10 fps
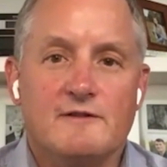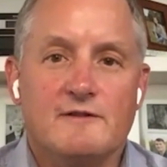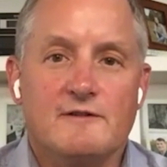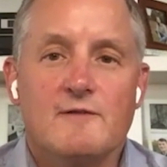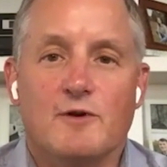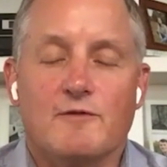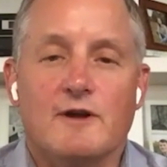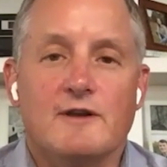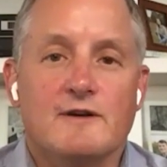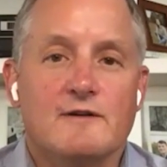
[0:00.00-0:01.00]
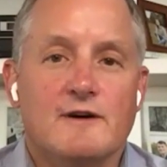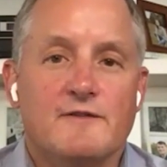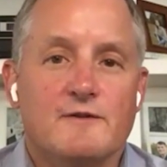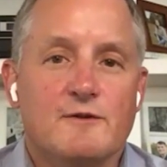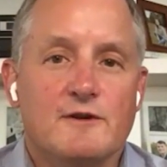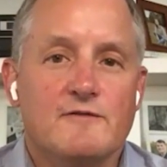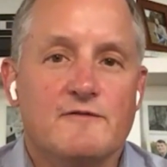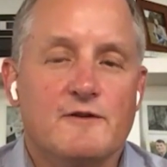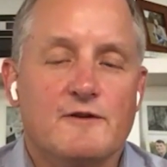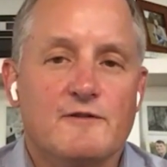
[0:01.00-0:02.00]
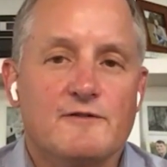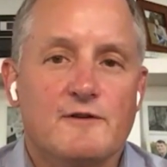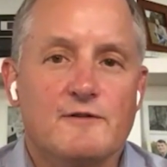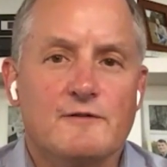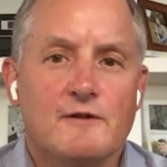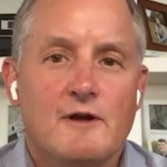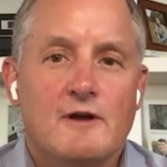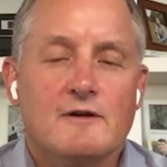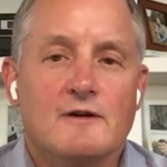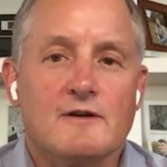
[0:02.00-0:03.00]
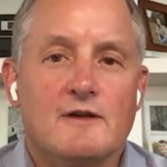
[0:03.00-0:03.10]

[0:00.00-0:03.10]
But right now, I think we need to focus on uh,